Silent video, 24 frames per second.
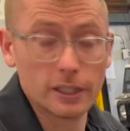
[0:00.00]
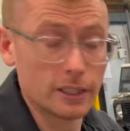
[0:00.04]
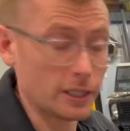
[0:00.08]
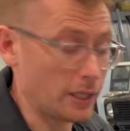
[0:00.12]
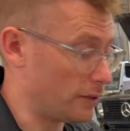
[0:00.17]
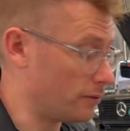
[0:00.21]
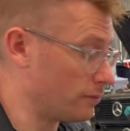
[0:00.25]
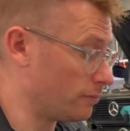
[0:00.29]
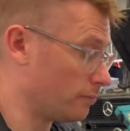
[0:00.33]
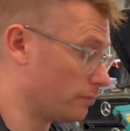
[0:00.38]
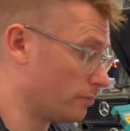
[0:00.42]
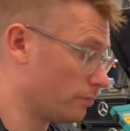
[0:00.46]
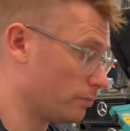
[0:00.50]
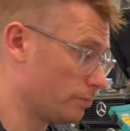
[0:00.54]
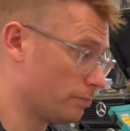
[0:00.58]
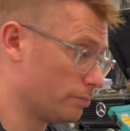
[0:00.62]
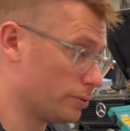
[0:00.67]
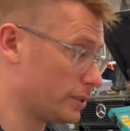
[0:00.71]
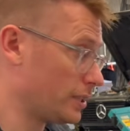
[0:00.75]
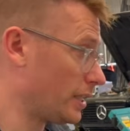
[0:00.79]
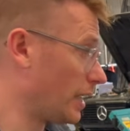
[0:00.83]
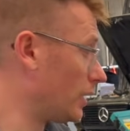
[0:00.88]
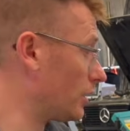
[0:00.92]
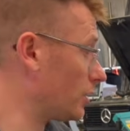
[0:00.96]
and
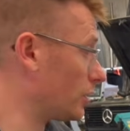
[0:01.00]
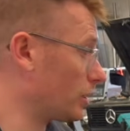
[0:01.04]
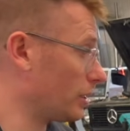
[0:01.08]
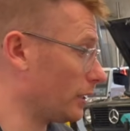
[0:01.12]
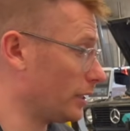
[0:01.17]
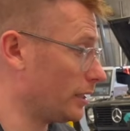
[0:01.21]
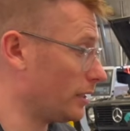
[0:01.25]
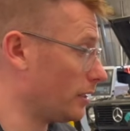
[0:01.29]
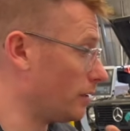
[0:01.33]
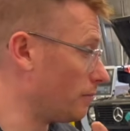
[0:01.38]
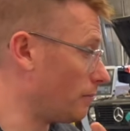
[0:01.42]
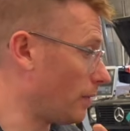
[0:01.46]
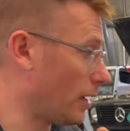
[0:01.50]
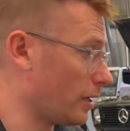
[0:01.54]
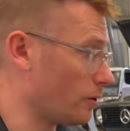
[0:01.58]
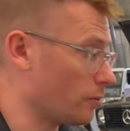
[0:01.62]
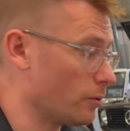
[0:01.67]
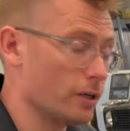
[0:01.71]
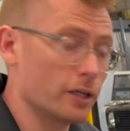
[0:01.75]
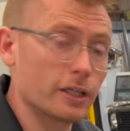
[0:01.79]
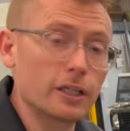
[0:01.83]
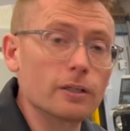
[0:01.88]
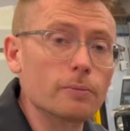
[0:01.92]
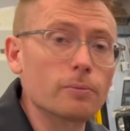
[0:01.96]
potentially might
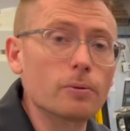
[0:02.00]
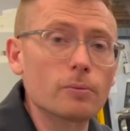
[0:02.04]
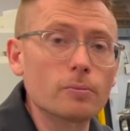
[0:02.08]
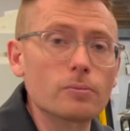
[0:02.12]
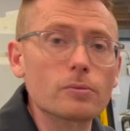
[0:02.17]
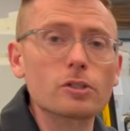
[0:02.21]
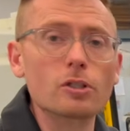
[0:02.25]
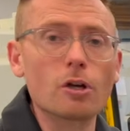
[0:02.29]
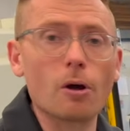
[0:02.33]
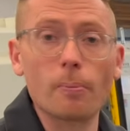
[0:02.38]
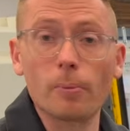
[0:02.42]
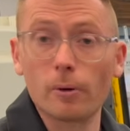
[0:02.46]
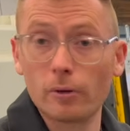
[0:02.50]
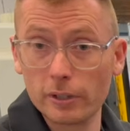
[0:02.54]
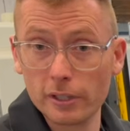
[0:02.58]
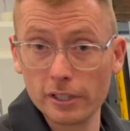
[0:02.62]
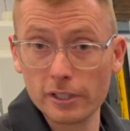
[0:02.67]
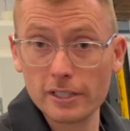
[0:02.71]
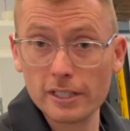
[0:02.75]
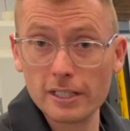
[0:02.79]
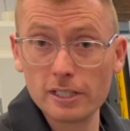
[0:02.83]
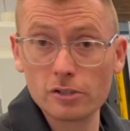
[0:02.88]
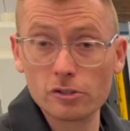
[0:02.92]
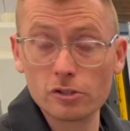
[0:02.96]
work in a pump shop or in a
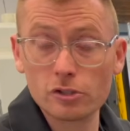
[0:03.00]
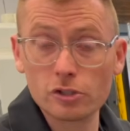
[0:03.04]
diesel